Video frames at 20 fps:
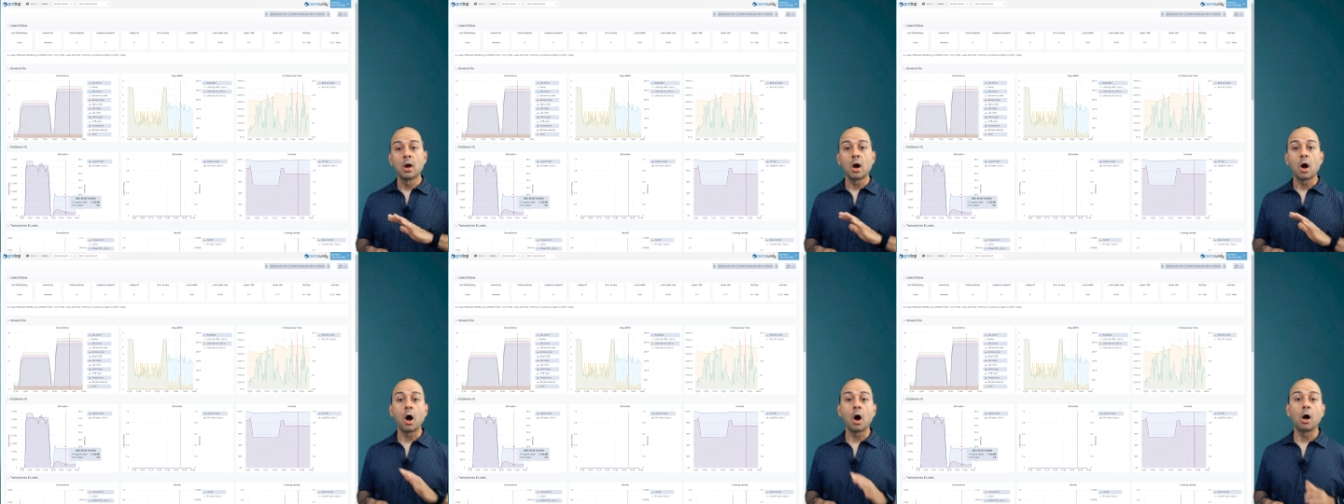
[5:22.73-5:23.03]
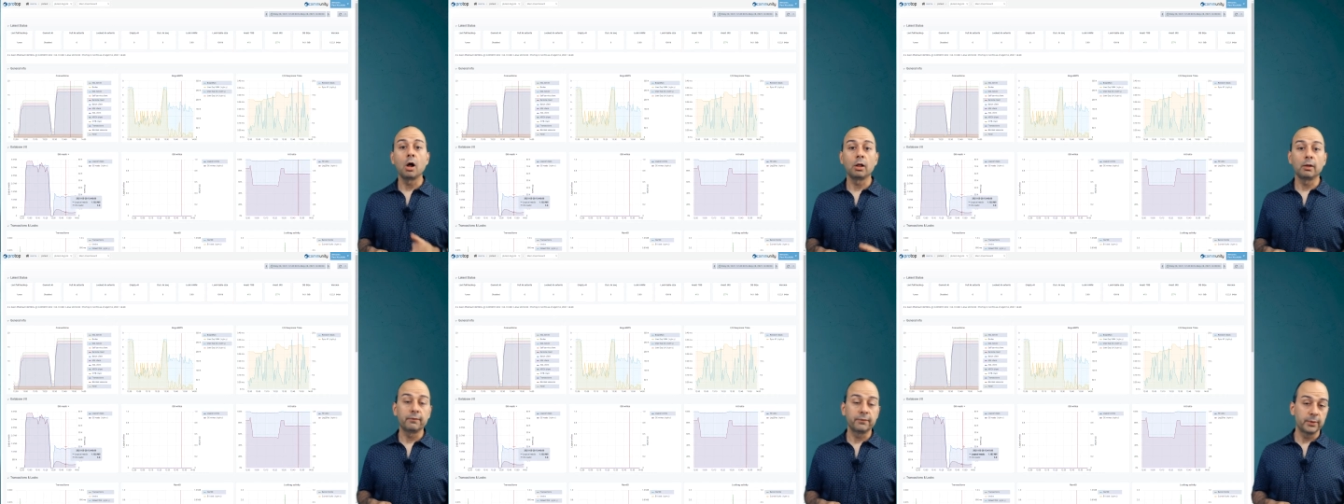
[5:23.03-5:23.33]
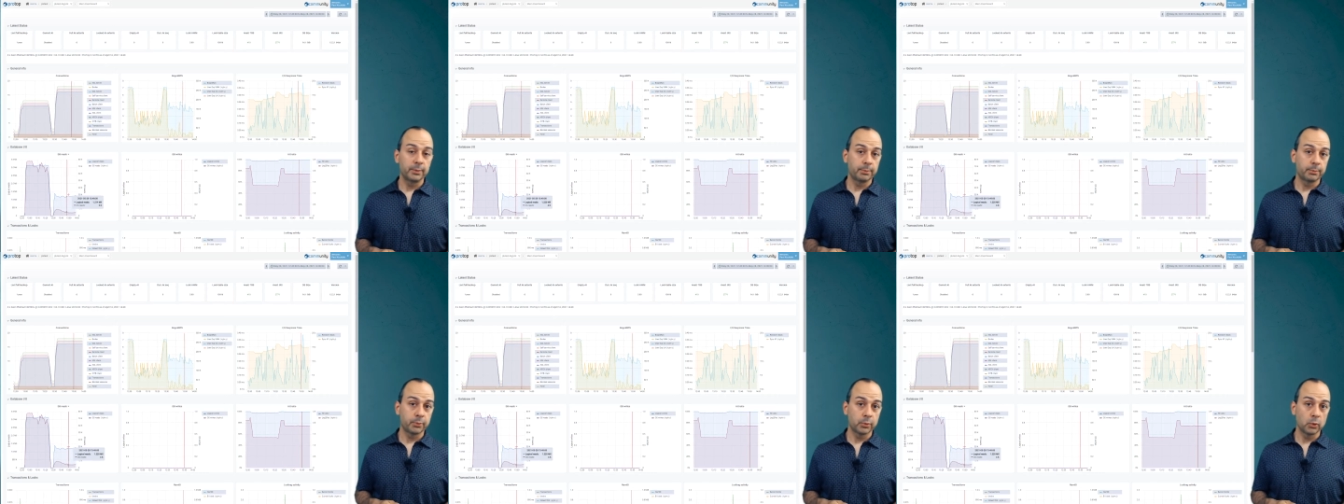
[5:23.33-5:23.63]
all of
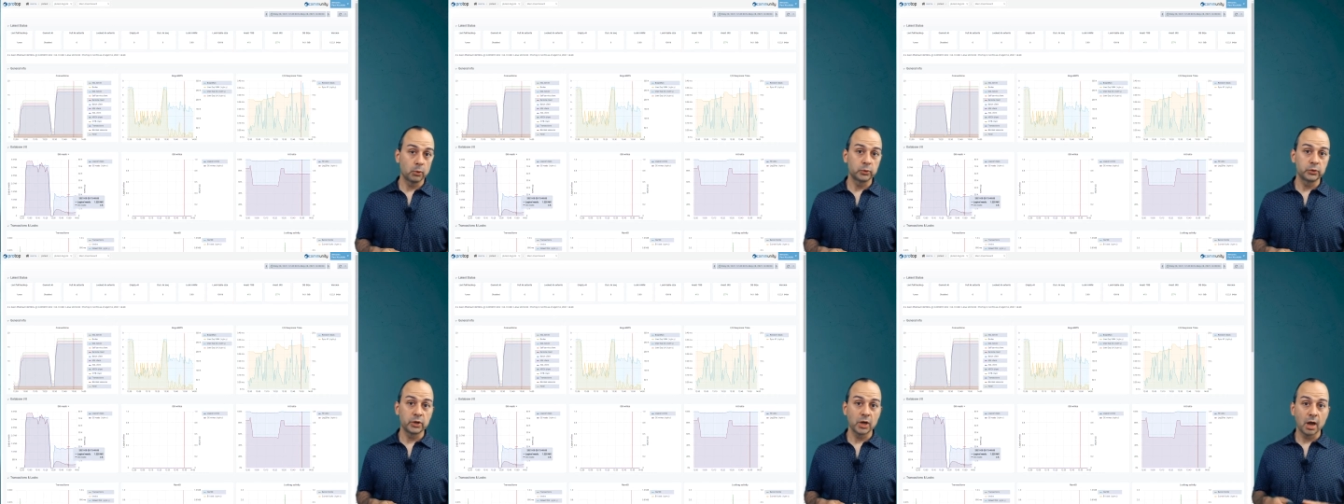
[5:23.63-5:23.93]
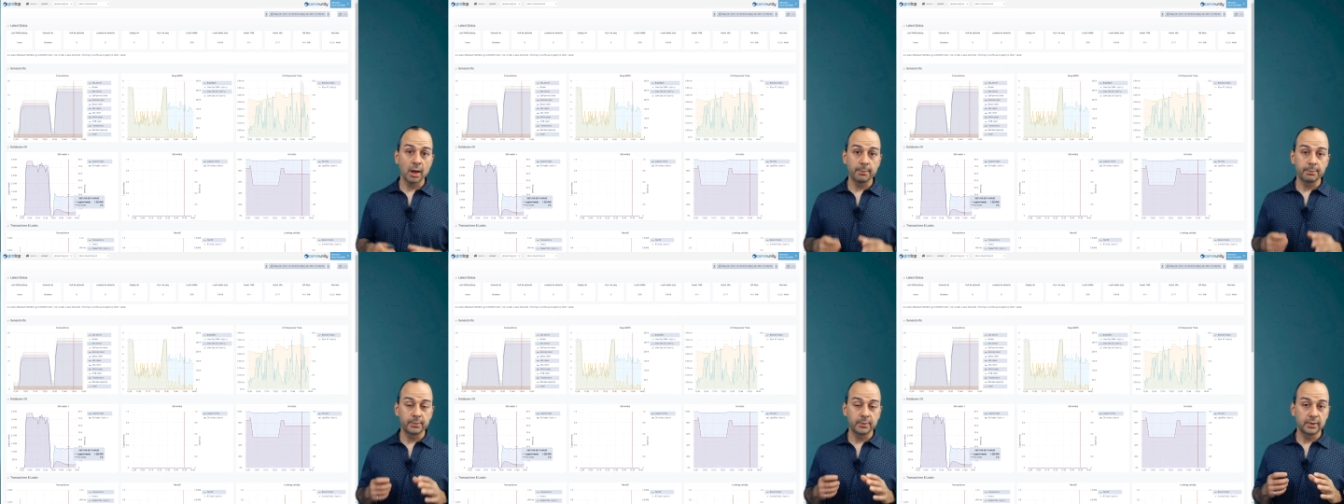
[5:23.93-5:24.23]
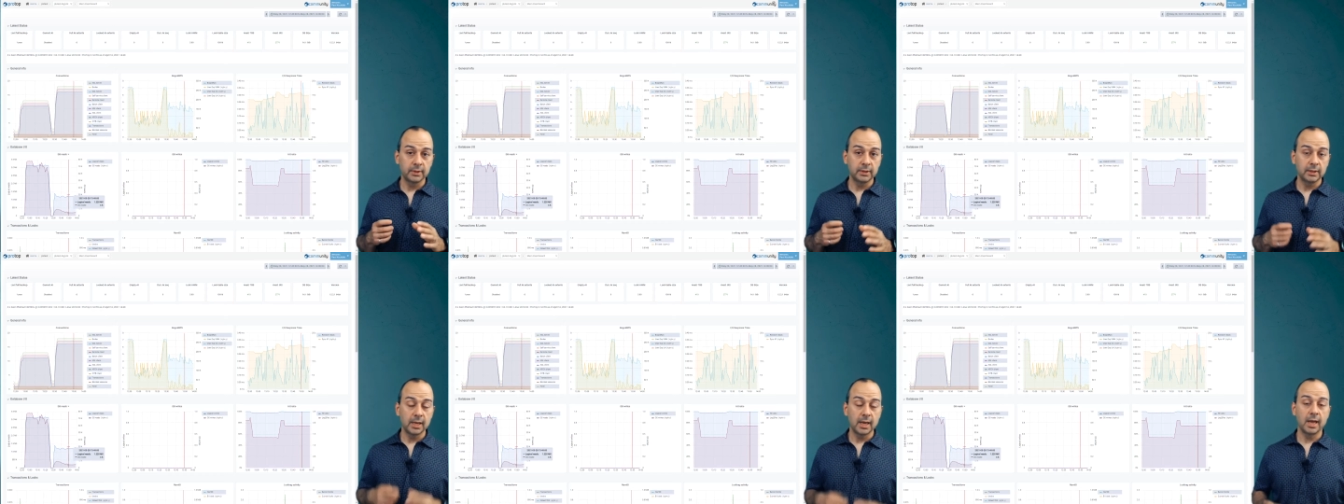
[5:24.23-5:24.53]
the ProTop
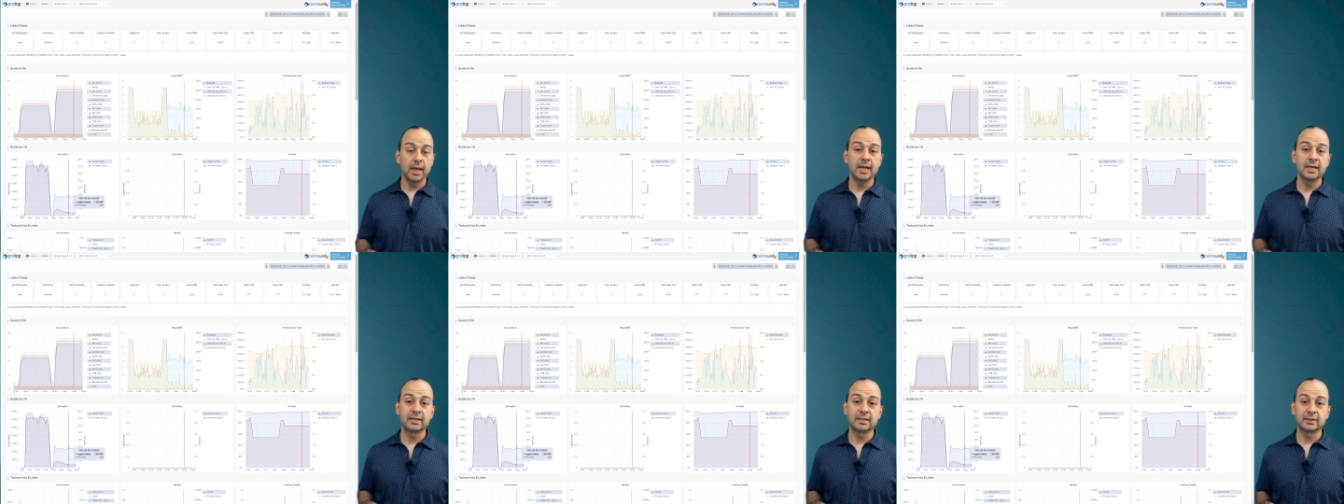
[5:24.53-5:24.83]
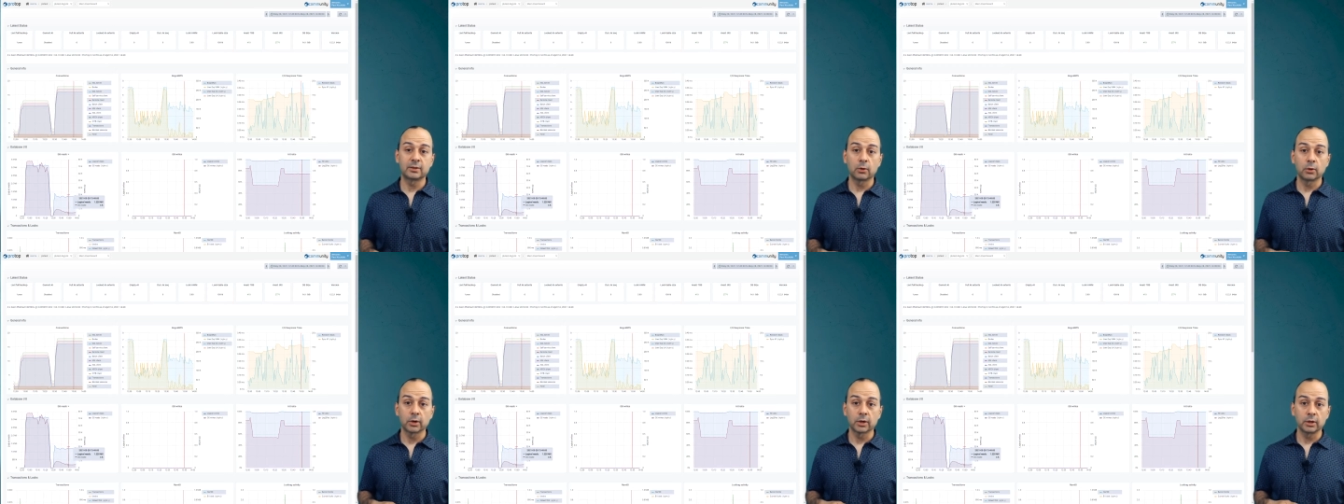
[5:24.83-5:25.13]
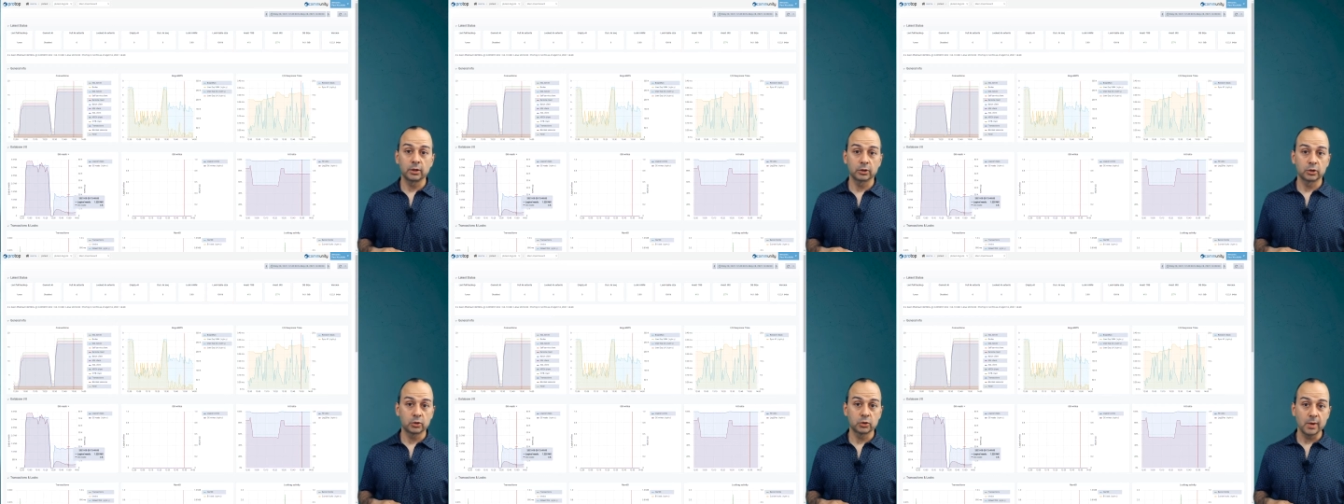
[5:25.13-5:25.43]

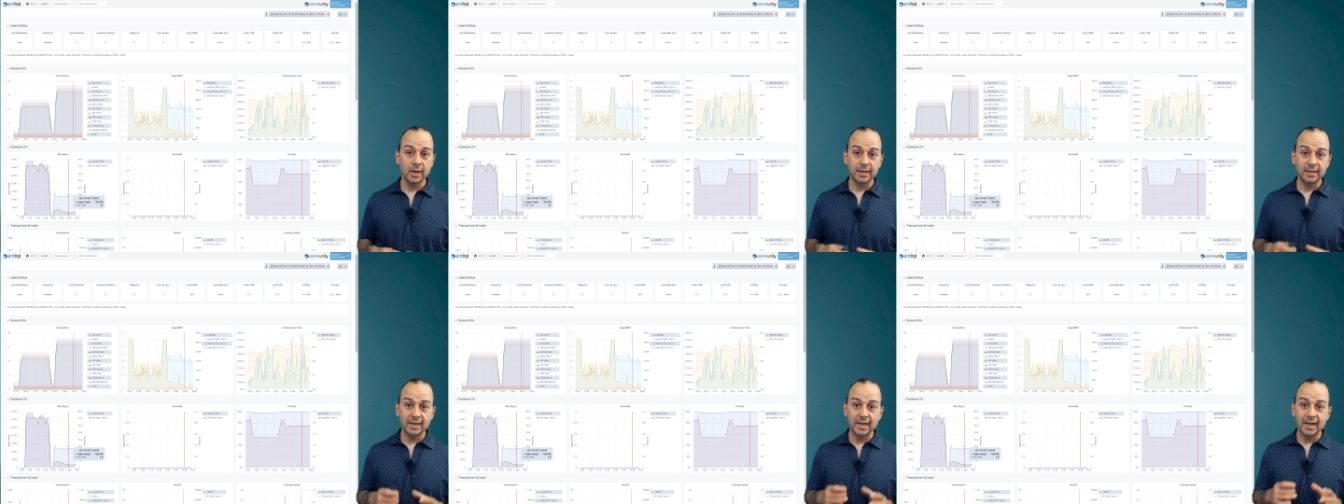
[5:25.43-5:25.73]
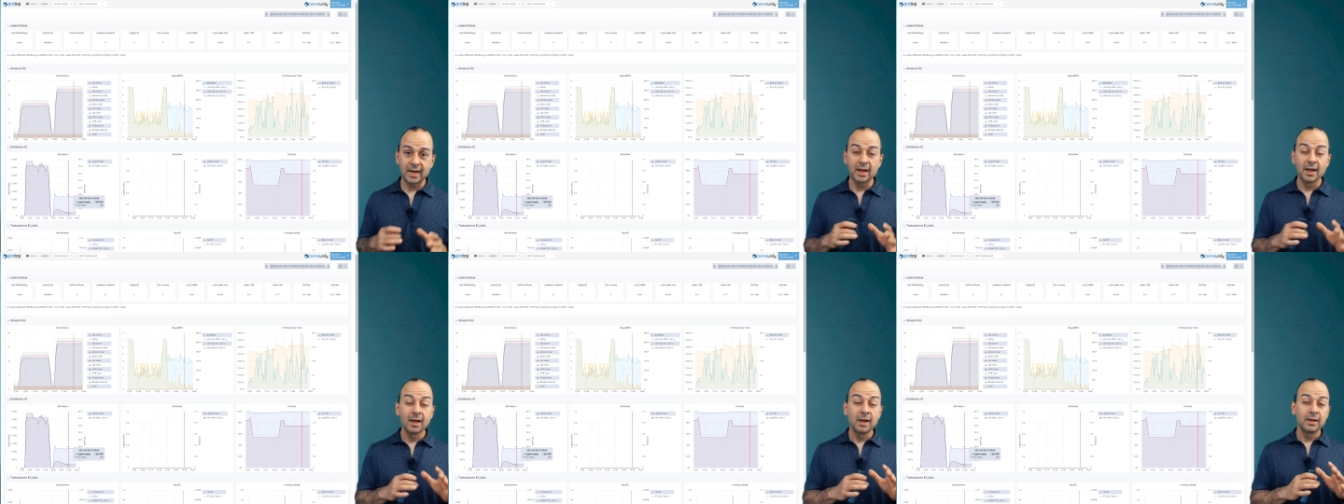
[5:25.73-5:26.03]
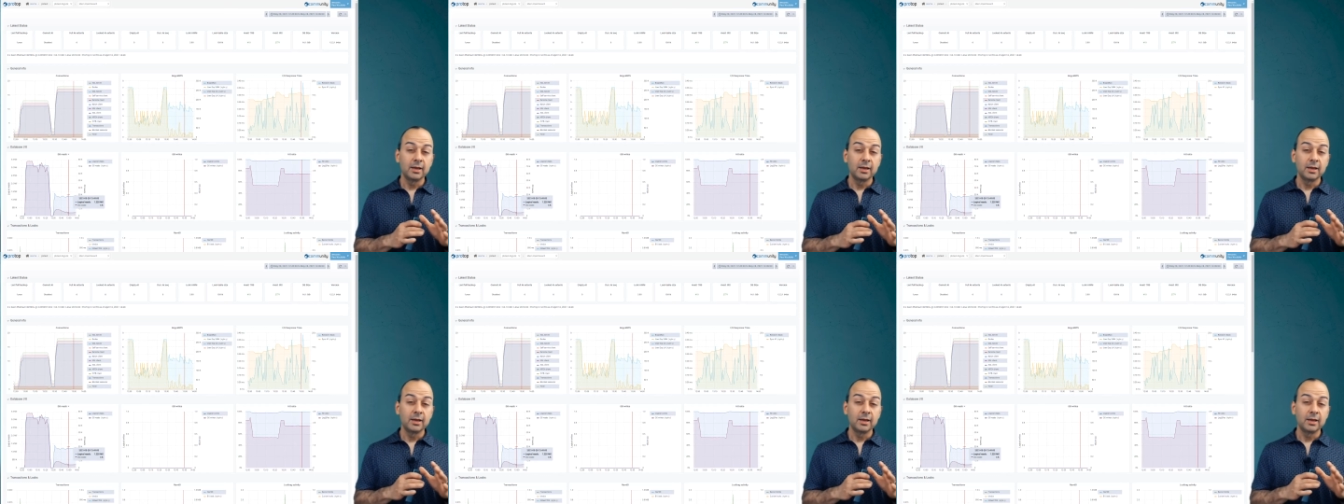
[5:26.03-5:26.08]
historical trend data,